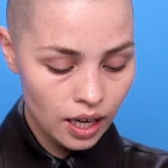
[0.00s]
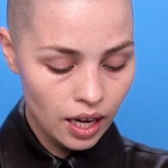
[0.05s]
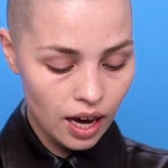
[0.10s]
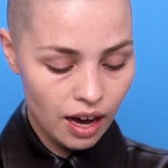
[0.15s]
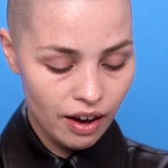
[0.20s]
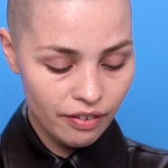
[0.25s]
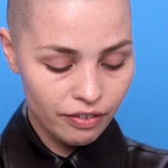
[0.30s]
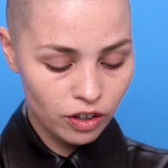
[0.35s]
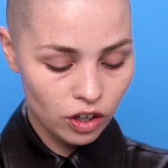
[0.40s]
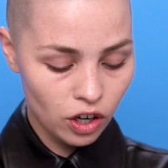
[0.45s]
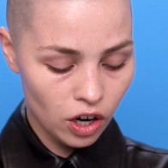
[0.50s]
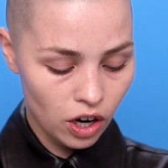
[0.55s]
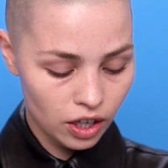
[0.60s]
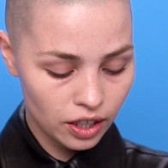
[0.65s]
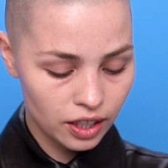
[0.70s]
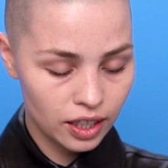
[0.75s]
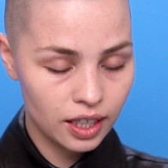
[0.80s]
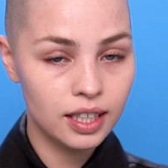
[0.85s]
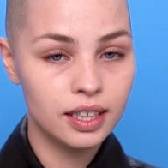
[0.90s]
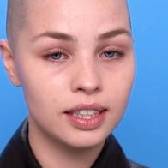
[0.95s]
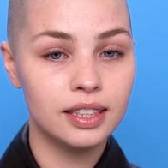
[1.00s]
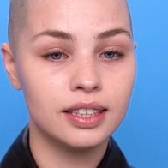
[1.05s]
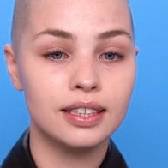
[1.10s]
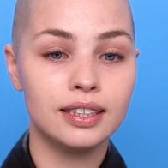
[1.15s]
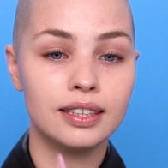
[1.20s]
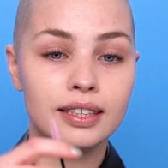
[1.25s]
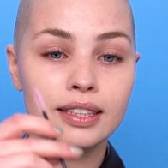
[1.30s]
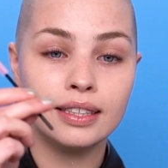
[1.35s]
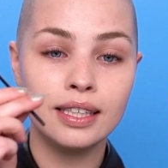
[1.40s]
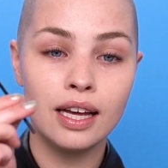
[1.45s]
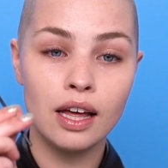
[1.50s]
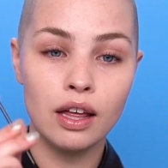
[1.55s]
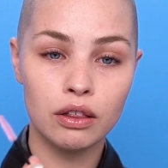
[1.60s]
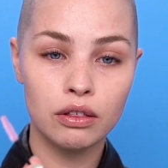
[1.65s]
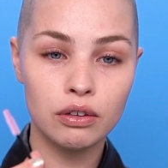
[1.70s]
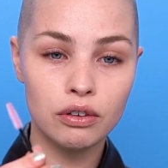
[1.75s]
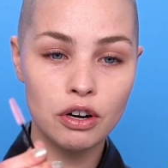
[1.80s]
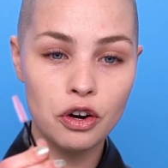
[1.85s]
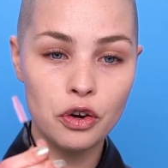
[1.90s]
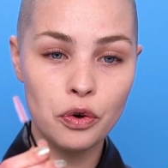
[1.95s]
I've got
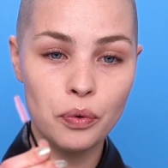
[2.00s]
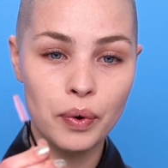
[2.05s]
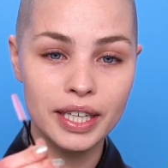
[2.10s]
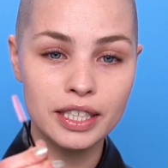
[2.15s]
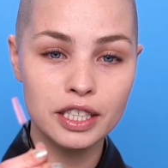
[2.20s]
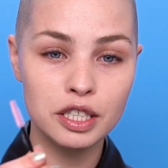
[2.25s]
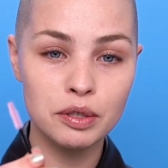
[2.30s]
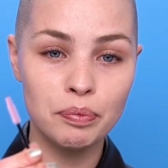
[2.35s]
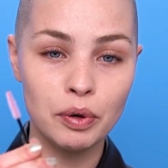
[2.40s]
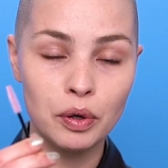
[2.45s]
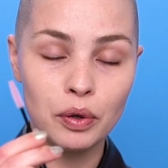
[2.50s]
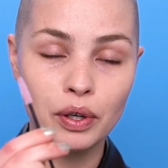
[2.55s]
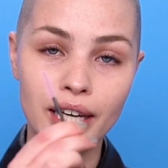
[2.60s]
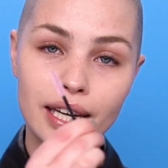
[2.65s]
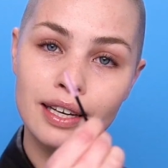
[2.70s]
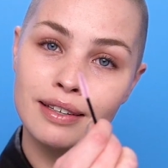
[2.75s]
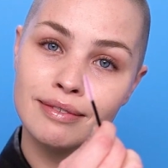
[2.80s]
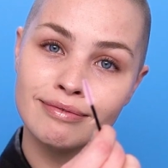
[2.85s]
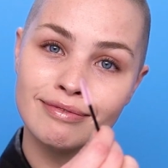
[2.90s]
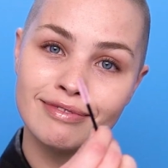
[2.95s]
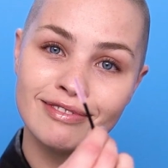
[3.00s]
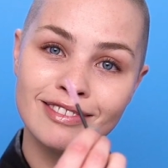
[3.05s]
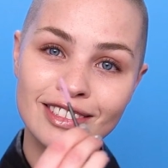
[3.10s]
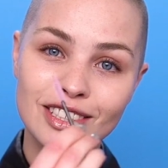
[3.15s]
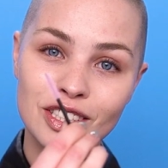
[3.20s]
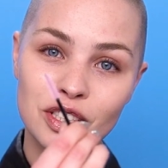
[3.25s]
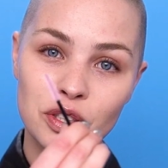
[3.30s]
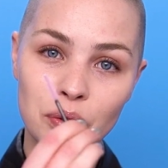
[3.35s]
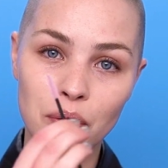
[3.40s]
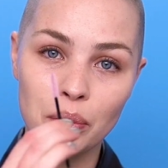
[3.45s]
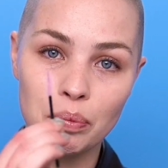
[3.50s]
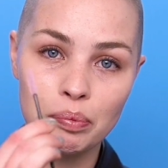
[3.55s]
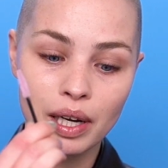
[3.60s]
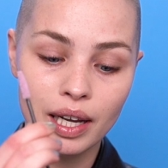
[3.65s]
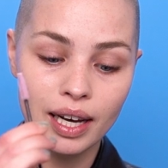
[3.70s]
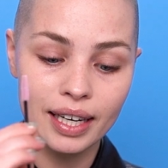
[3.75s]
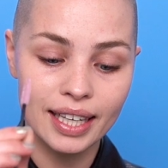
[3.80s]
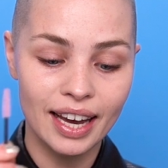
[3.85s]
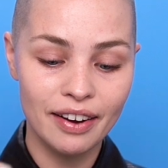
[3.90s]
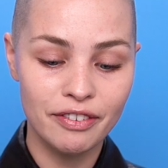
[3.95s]
throwaway spoolie to
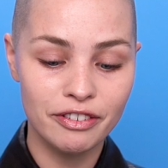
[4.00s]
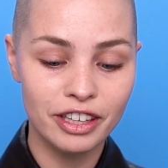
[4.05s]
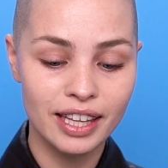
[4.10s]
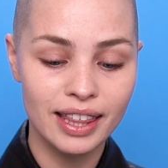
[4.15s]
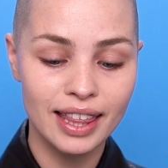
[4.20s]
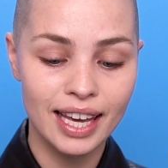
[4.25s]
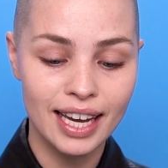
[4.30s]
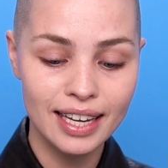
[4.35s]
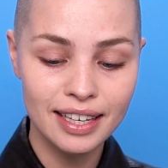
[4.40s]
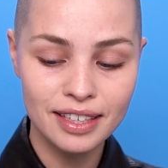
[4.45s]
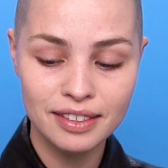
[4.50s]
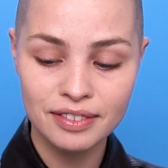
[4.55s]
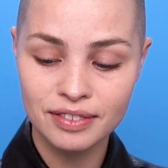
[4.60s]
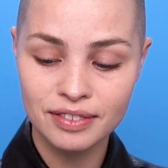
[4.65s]
apply everything.